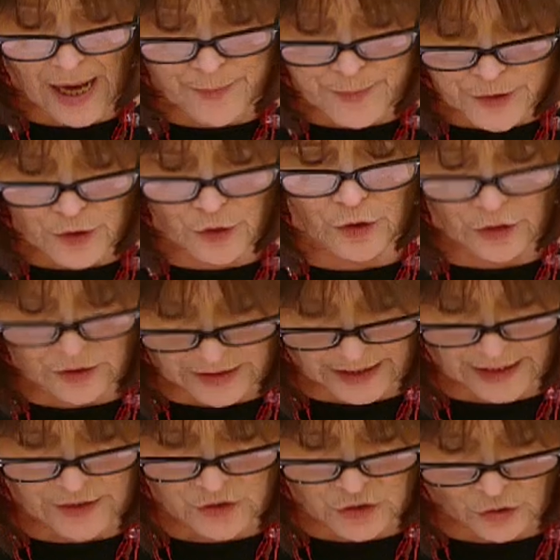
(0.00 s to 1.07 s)
absolutely
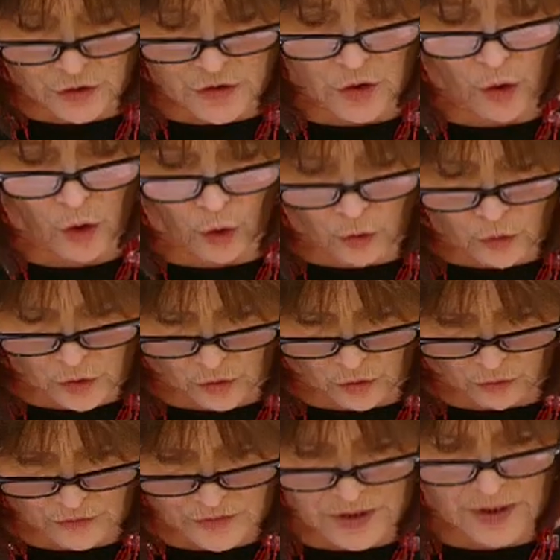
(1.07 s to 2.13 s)
endorse all
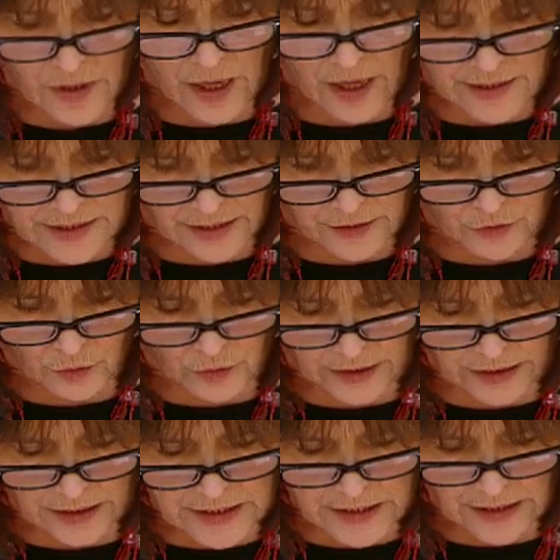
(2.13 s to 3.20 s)
calls, as I know
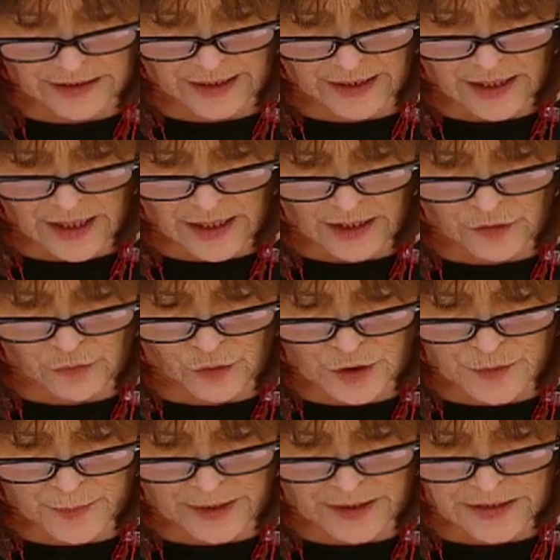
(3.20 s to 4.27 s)
increasingly
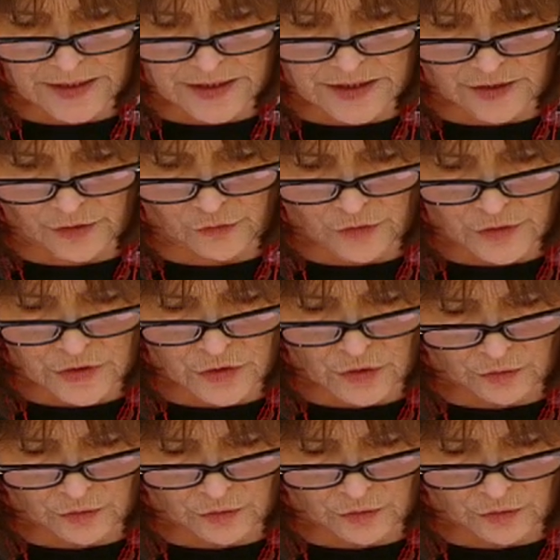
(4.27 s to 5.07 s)
across parties and across